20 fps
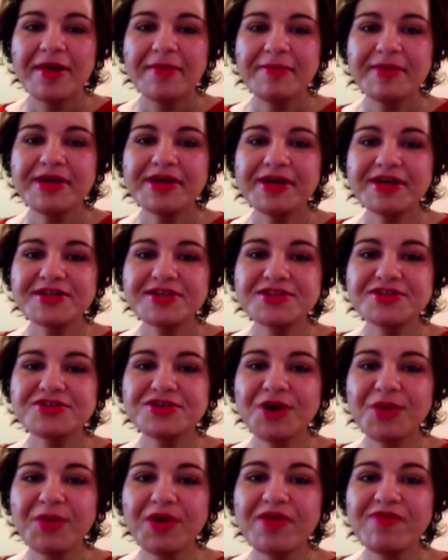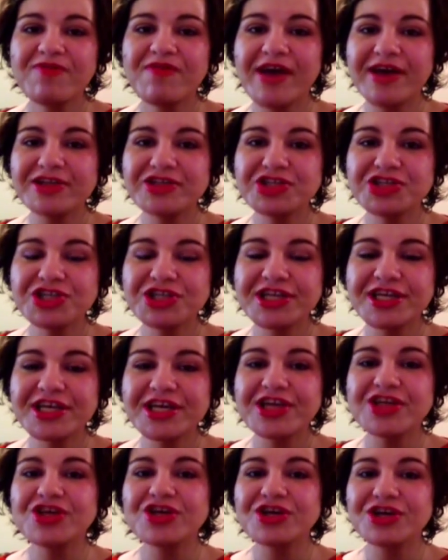Because you know
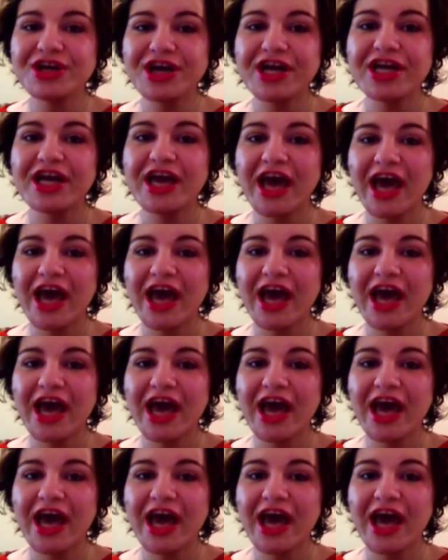eventually you're going to